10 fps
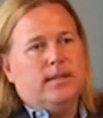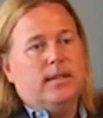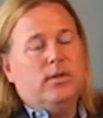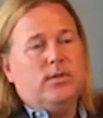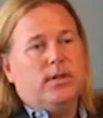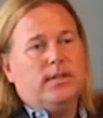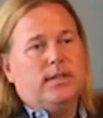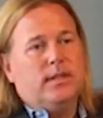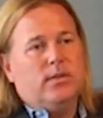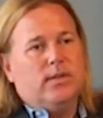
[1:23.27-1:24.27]
then you start to see
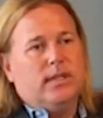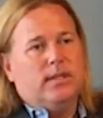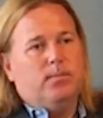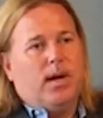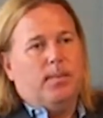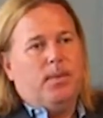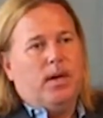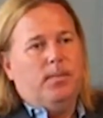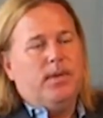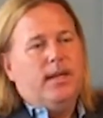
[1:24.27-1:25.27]
those things pop
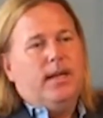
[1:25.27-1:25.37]
up.